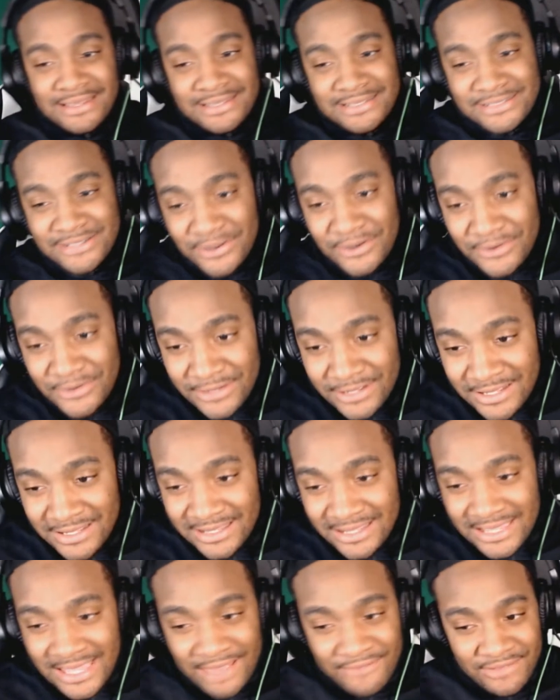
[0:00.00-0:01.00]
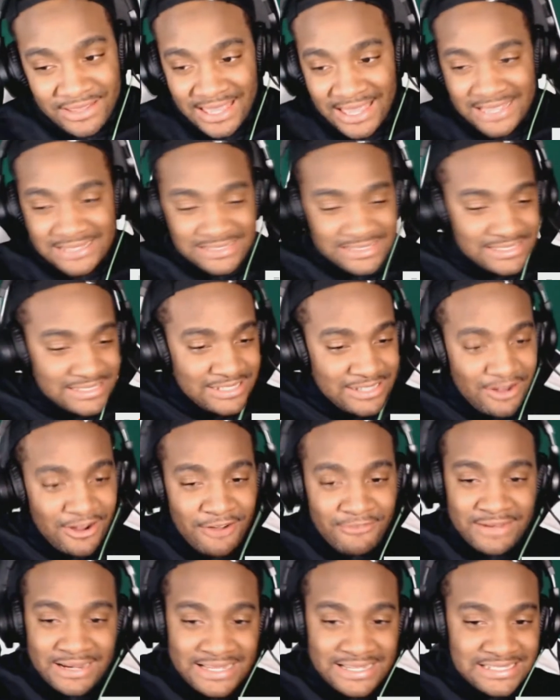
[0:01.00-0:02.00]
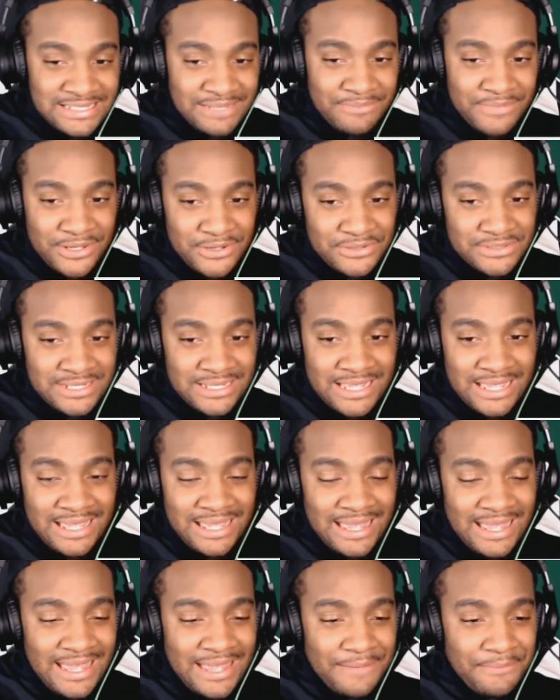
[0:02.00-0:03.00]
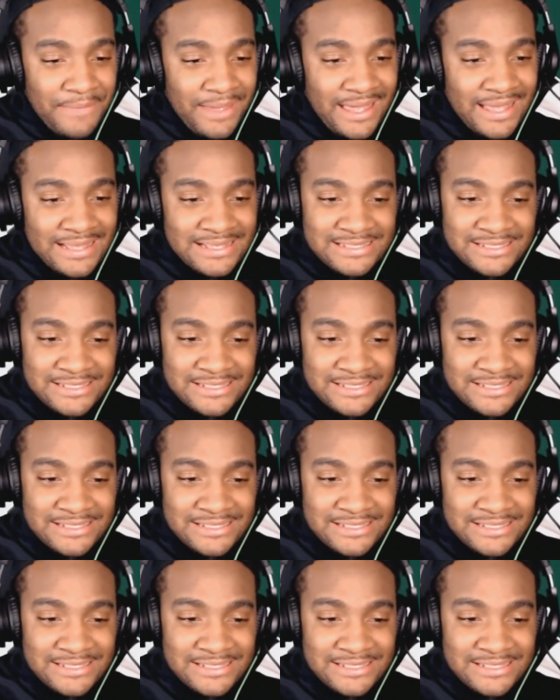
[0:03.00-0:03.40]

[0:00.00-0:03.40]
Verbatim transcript: So Kevin Gates just start releasing music again, man.